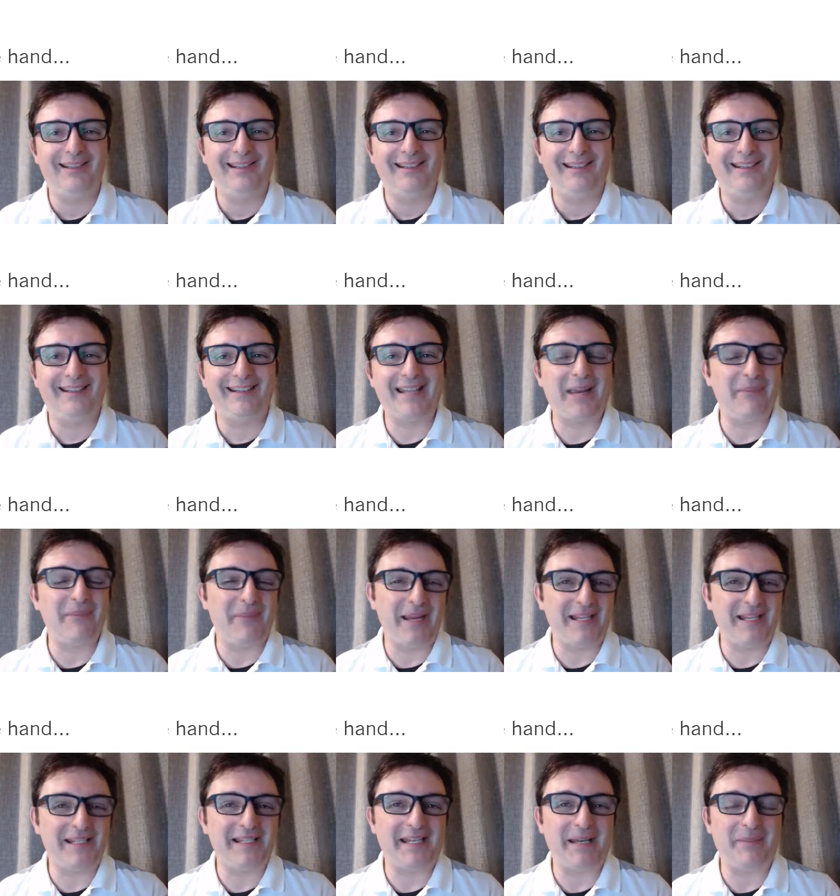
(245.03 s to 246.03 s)
That may
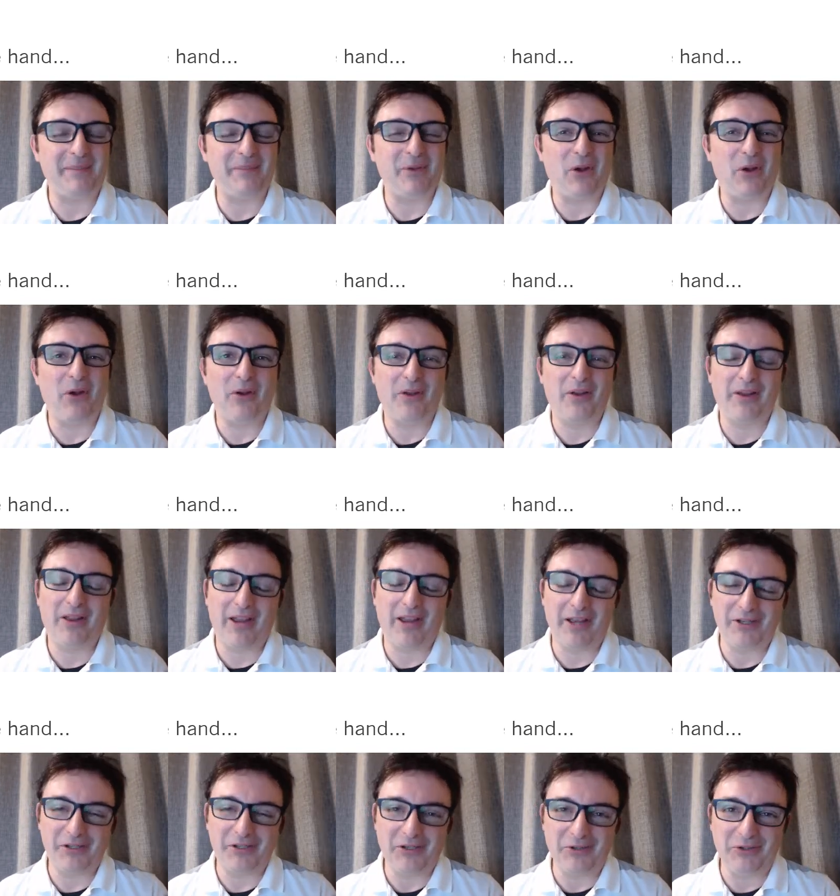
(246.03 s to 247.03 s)
seem
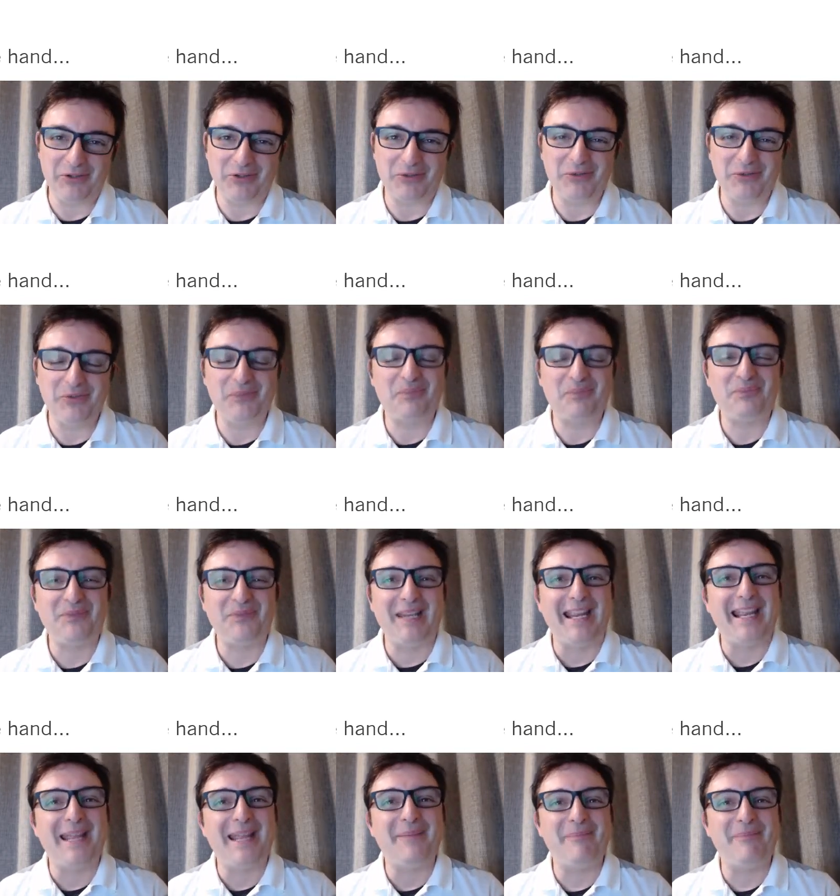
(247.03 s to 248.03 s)
unusual,
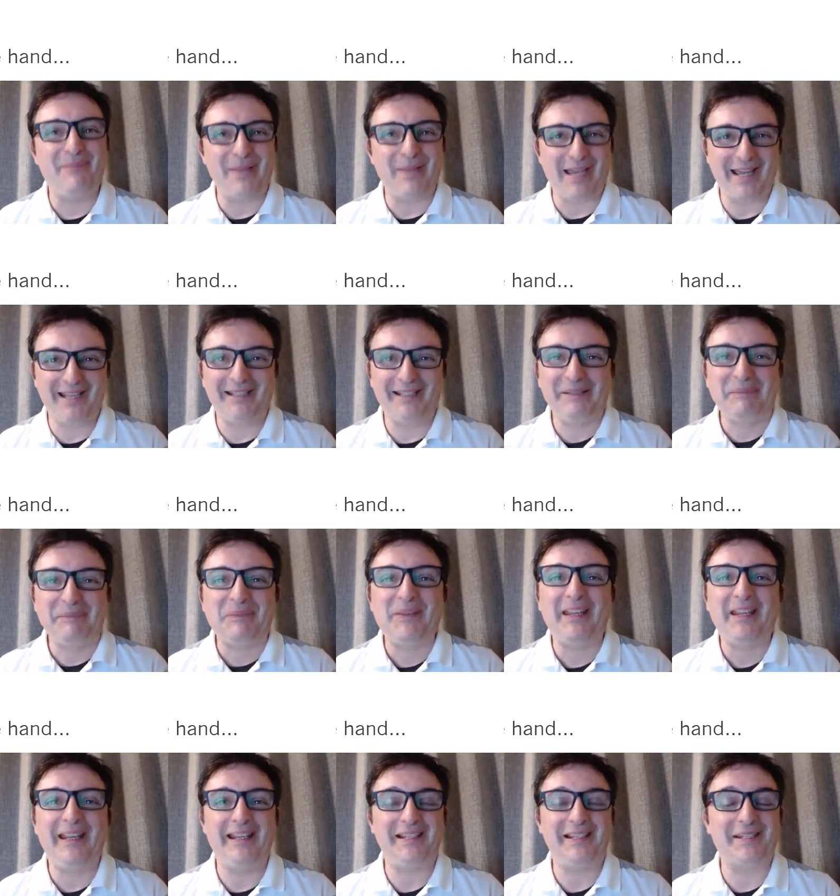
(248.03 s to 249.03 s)
but
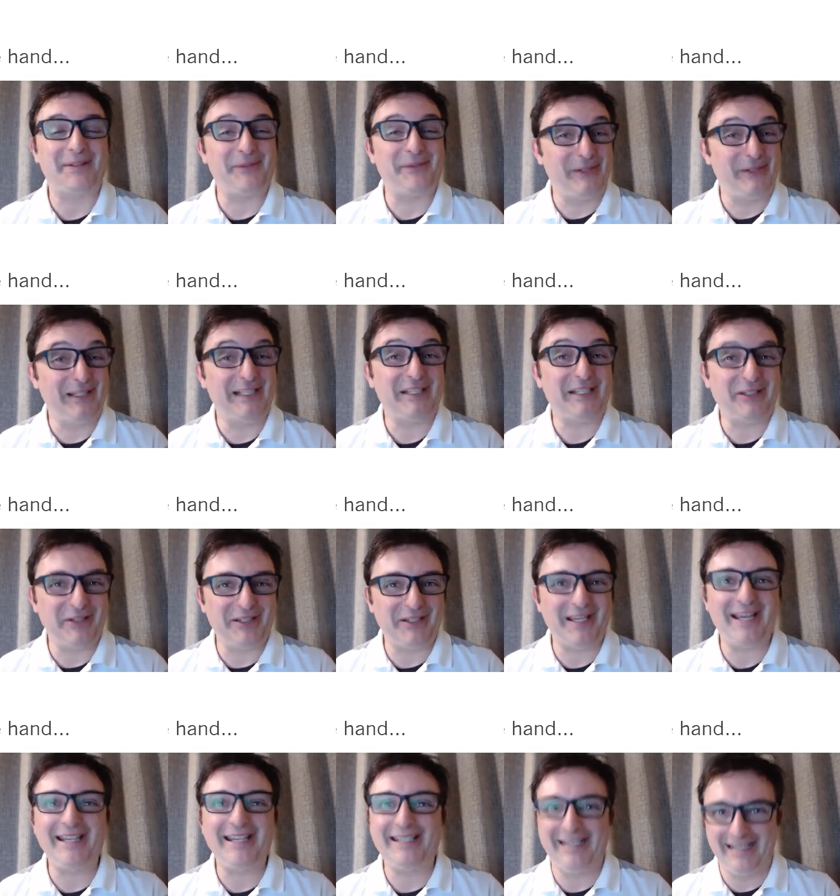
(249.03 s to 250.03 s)
it's a really good
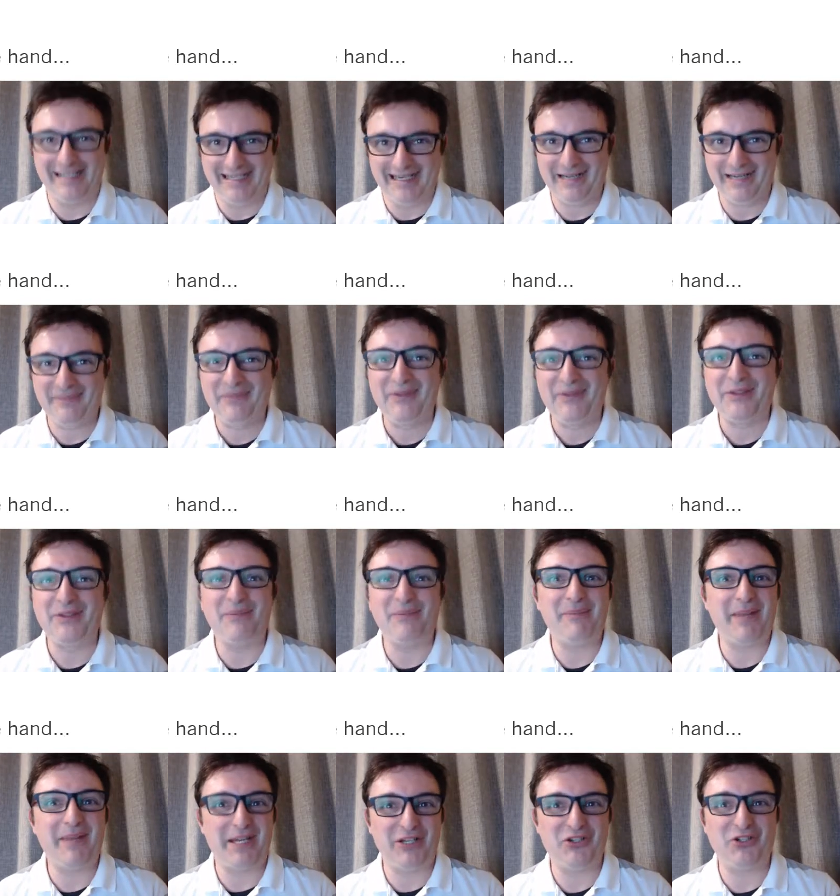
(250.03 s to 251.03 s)
idea to
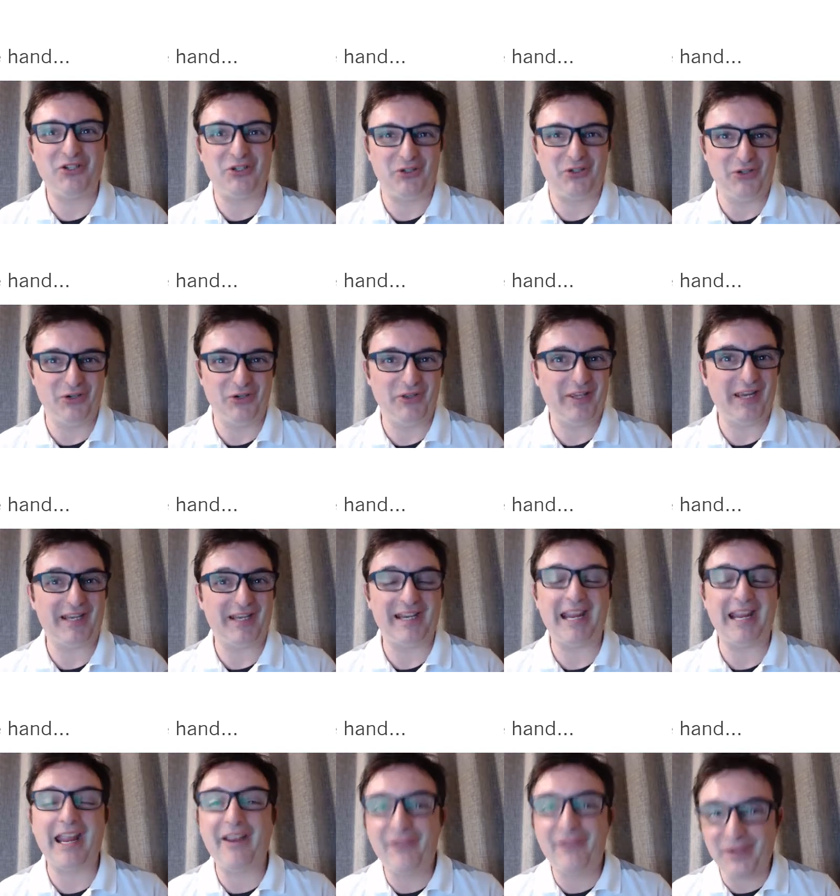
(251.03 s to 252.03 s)
make sure that
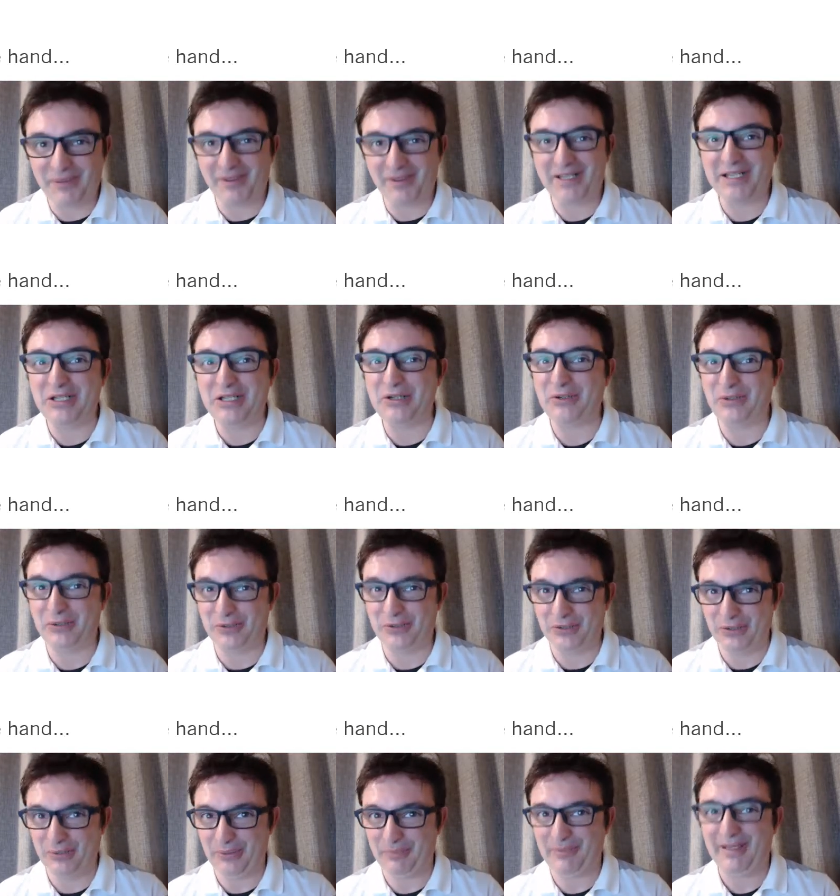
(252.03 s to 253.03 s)
everyone in your
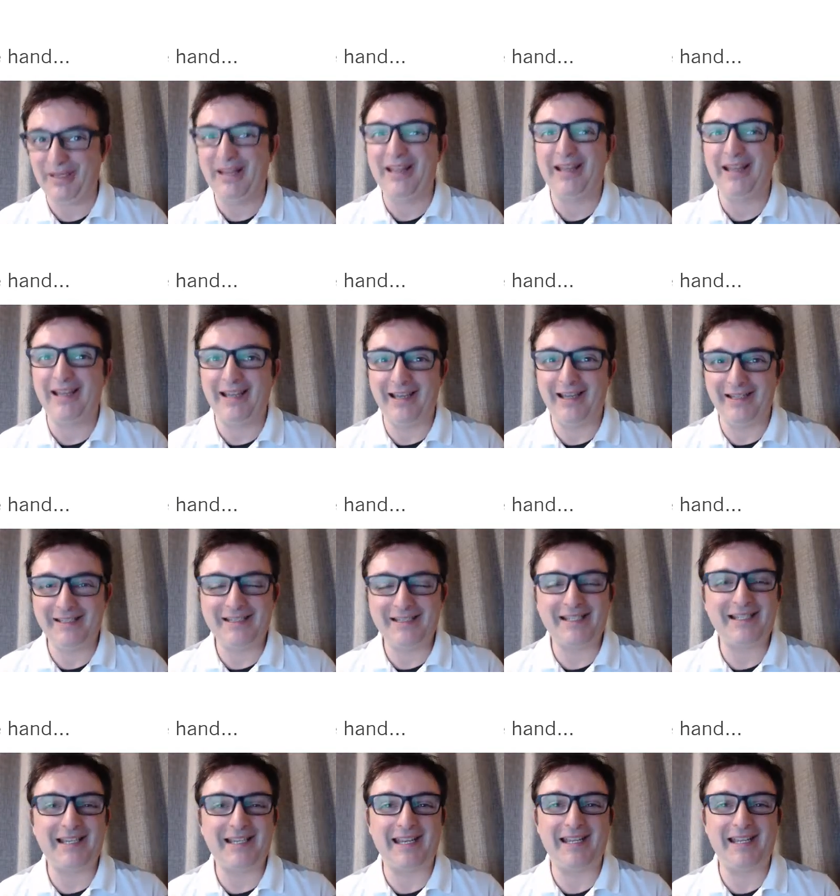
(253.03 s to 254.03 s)
group
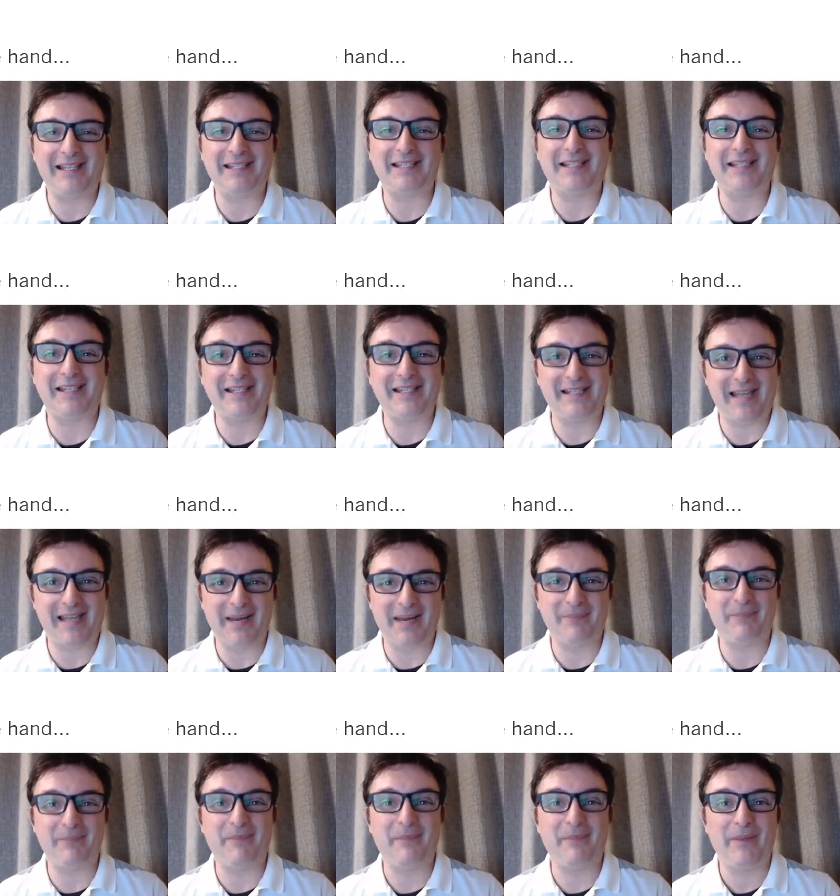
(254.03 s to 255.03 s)
understands the
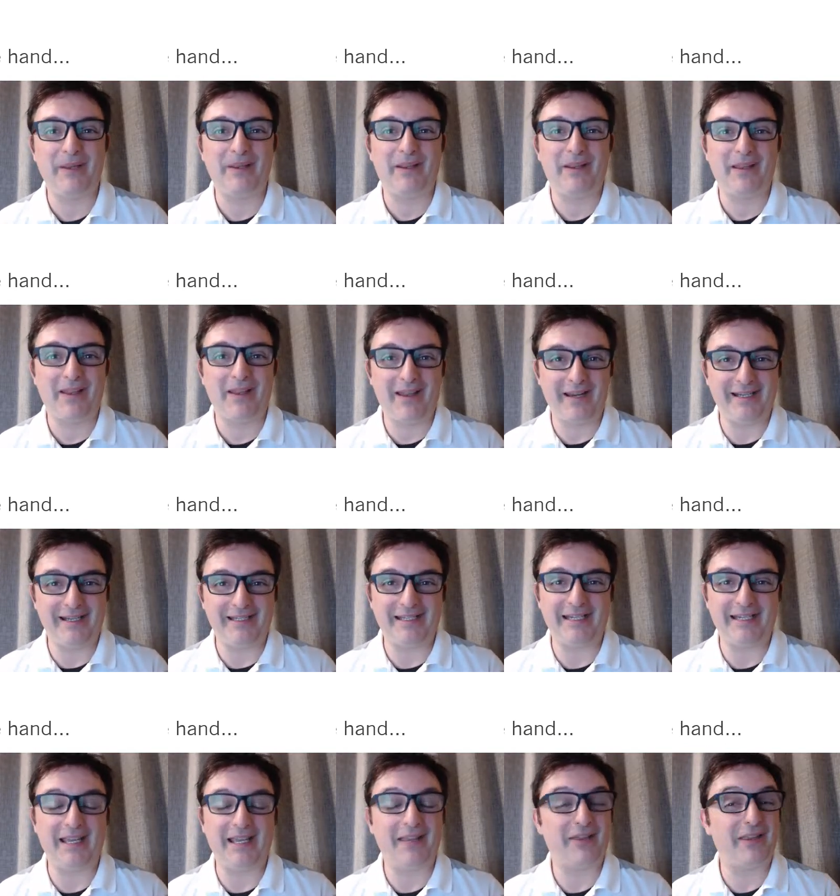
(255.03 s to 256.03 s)
same
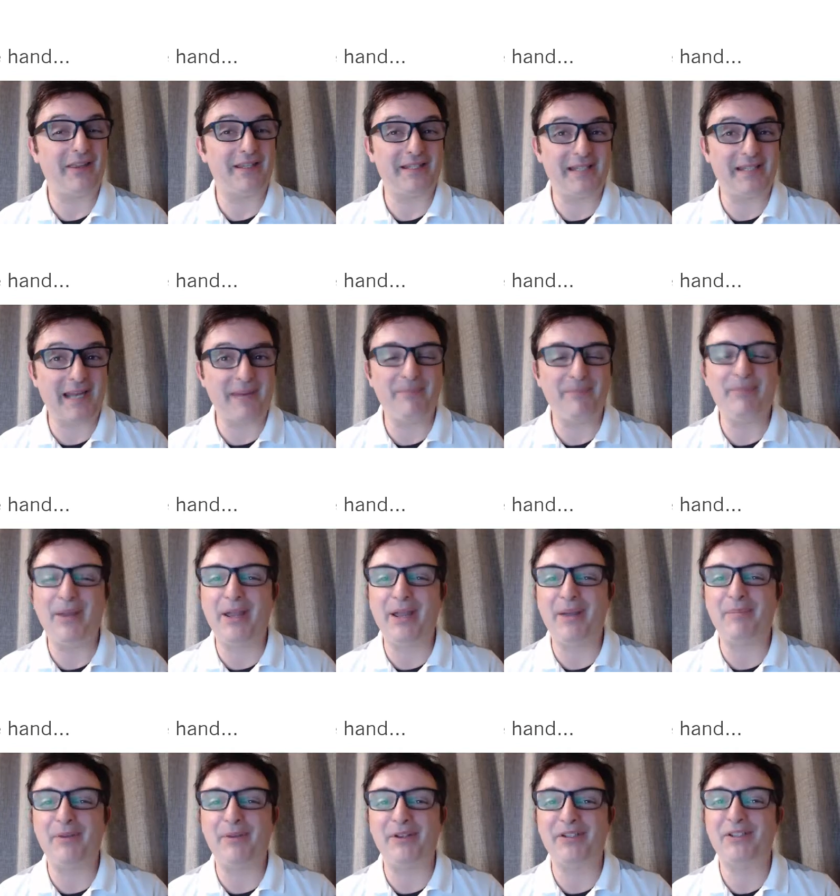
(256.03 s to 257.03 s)
idea, the same
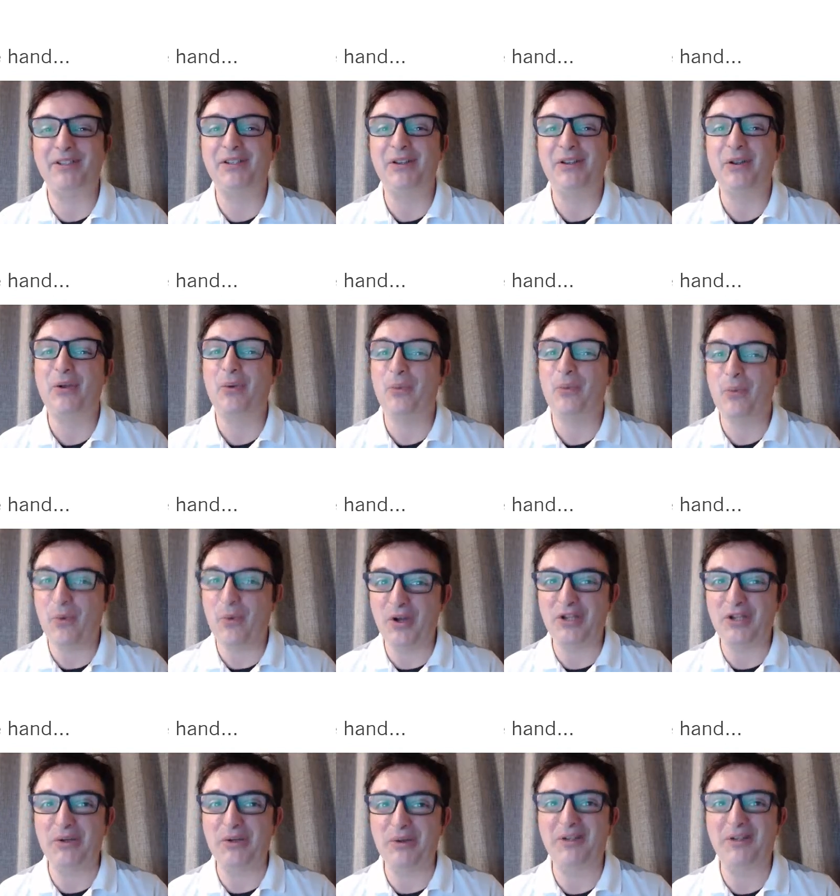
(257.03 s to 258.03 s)
purpose,
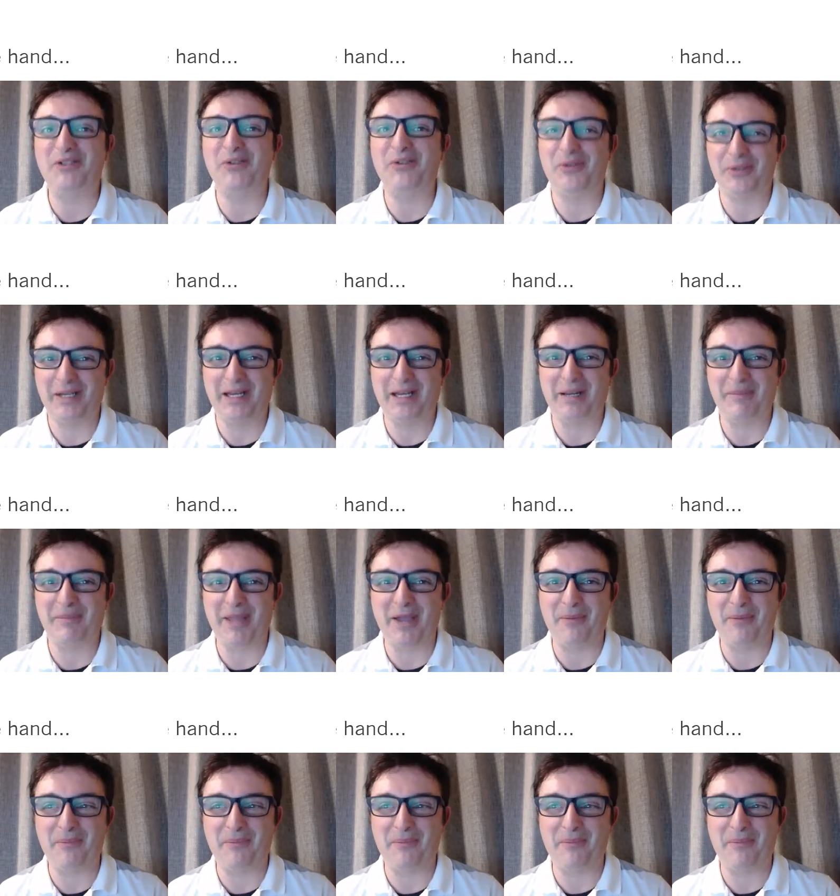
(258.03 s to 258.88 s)
what you are talking about.